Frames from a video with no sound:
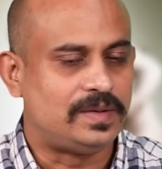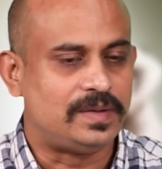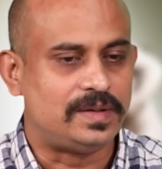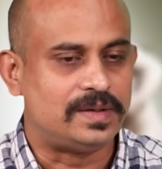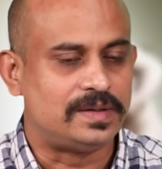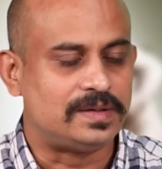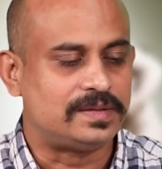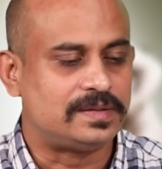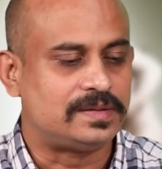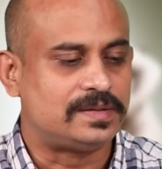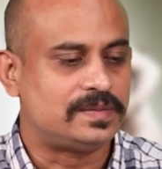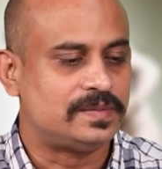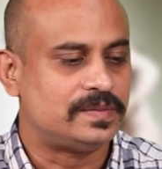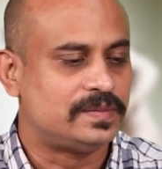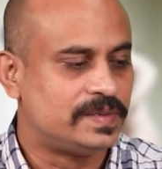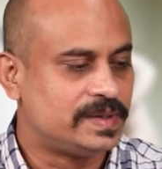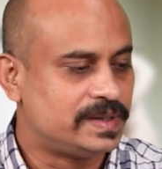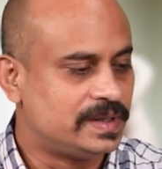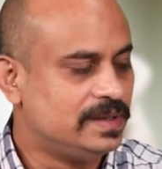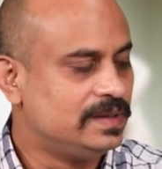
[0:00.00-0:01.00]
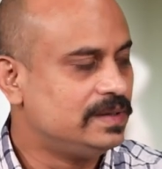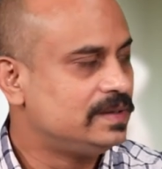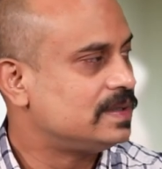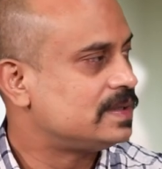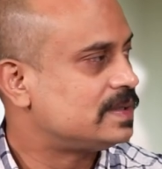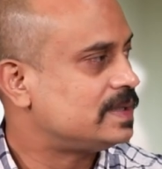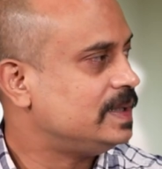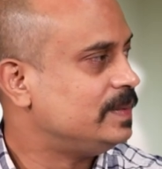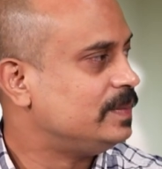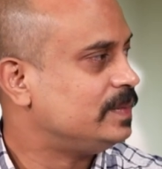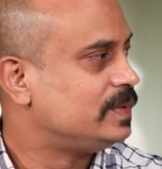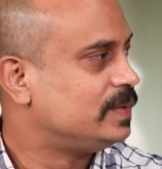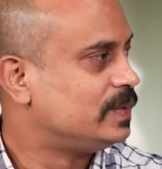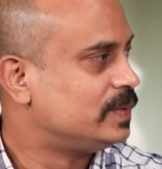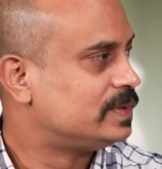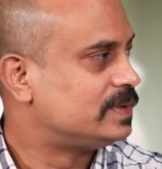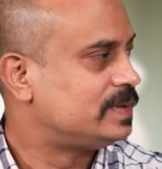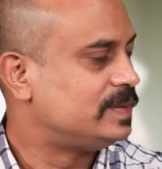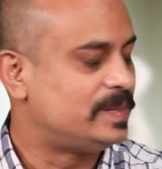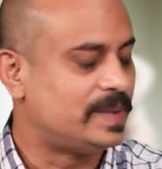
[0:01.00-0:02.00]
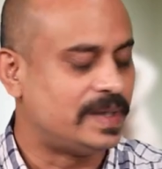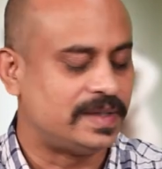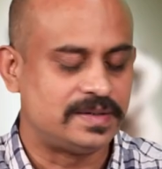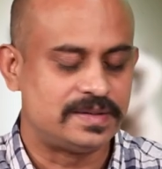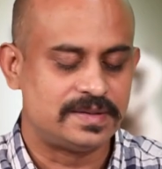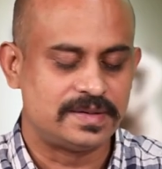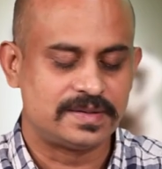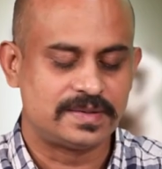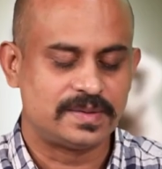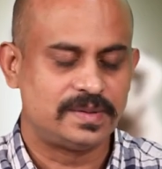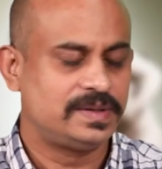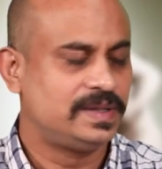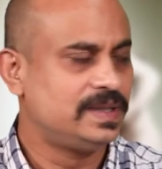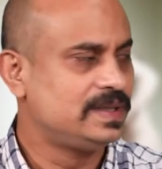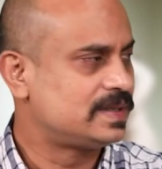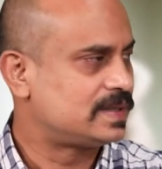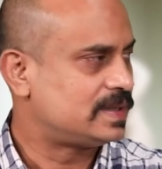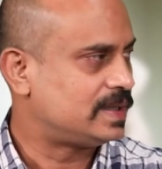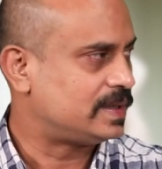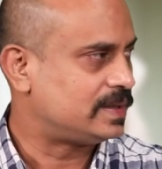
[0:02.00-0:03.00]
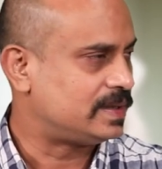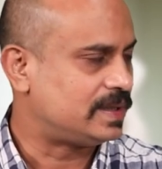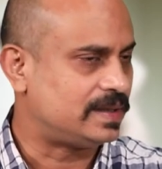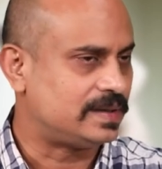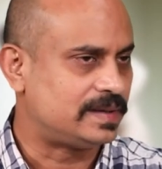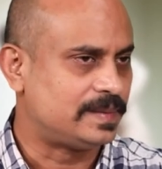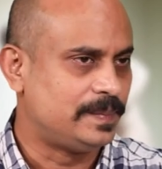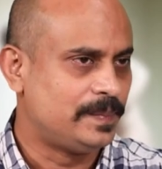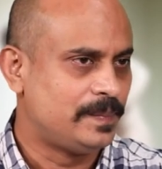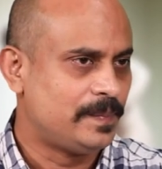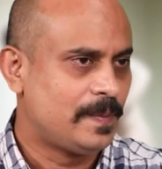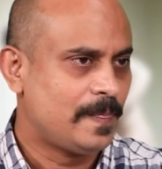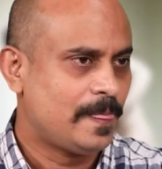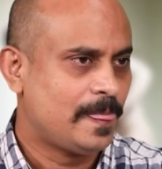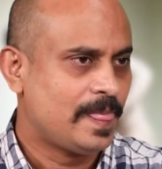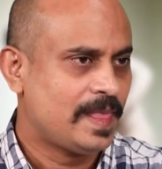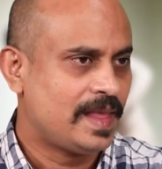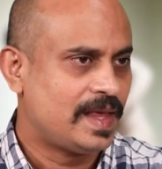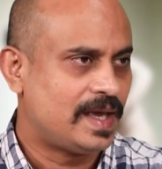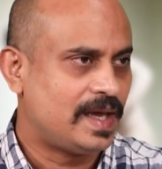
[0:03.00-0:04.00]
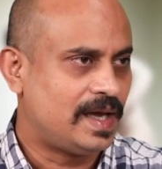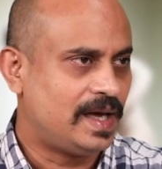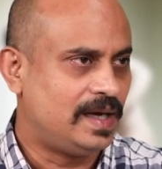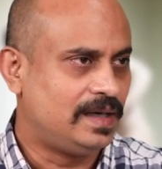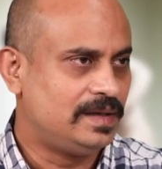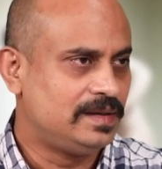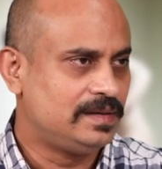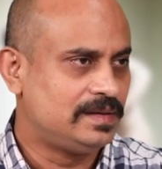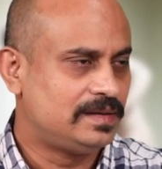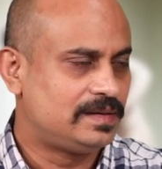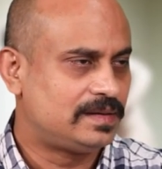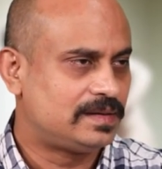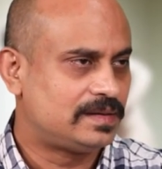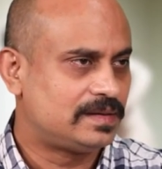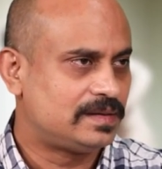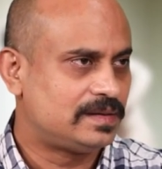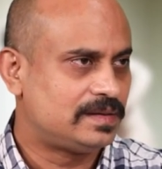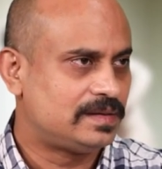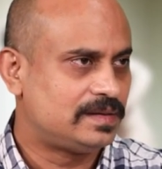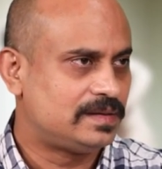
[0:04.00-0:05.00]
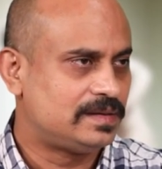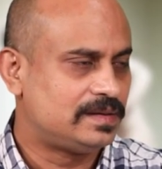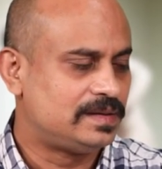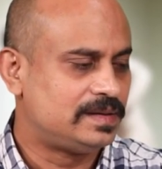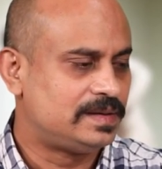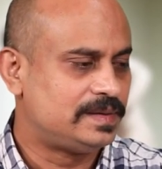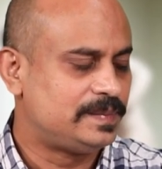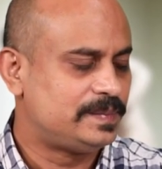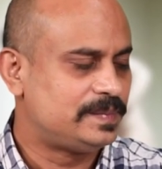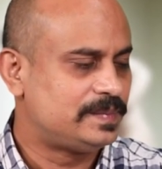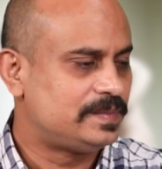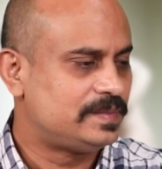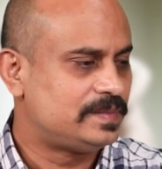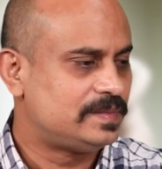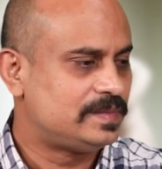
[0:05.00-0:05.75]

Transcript: or within the same gotra marriages or things like that. And